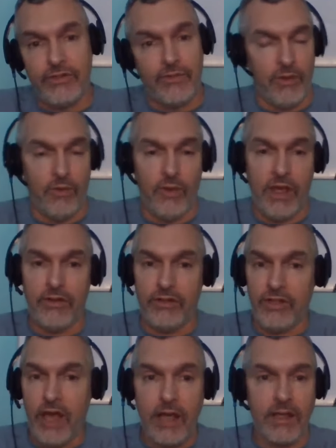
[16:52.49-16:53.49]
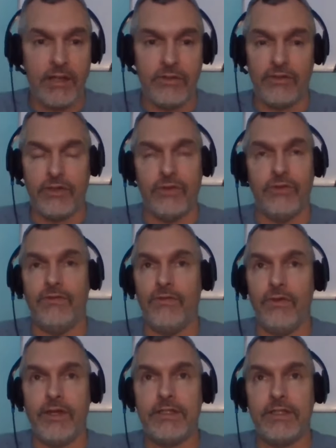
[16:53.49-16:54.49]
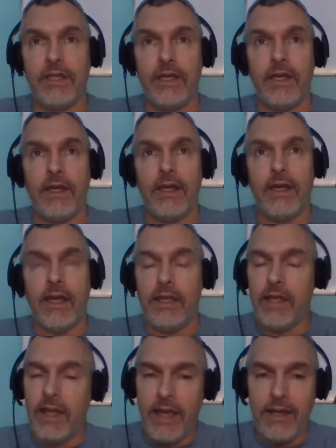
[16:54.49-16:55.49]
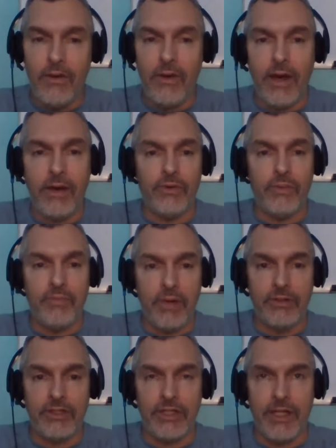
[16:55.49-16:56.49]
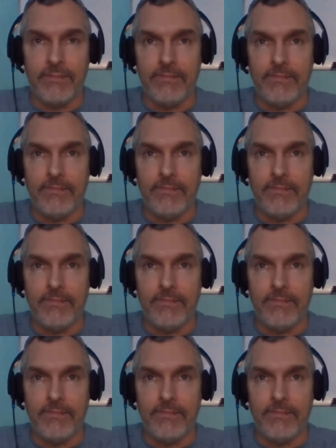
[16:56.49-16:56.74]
from the way they're talking, their tone of voice, and then I know how to approach them.